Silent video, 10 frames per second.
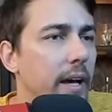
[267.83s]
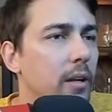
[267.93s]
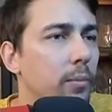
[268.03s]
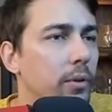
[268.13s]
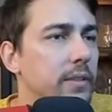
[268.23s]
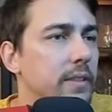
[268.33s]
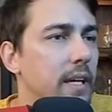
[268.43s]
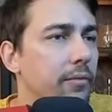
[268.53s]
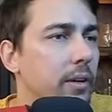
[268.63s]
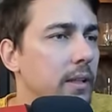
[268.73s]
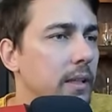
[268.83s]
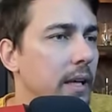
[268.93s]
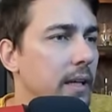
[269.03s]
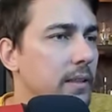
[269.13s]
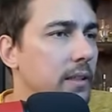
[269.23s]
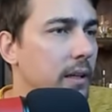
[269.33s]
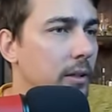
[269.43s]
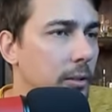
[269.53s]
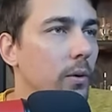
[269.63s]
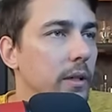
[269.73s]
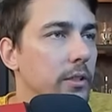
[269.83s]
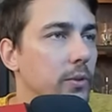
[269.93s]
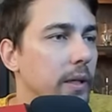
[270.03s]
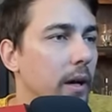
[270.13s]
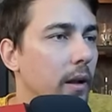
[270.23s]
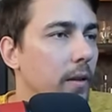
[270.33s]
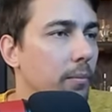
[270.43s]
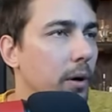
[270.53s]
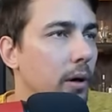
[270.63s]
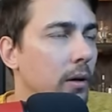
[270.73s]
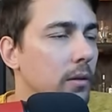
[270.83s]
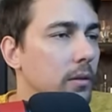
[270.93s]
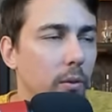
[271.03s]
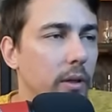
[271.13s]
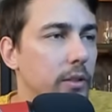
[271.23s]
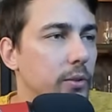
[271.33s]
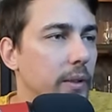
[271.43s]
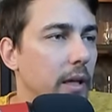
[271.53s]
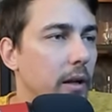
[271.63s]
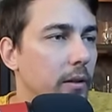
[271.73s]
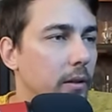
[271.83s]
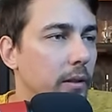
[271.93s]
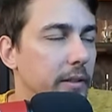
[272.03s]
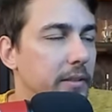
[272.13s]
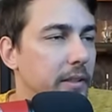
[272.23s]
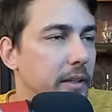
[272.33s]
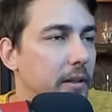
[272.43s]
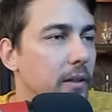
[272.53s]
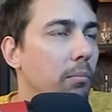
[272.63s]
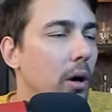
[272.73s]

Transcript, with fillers: Edibles, definitely A tier. What else we got on the bong? What else we got on the list here?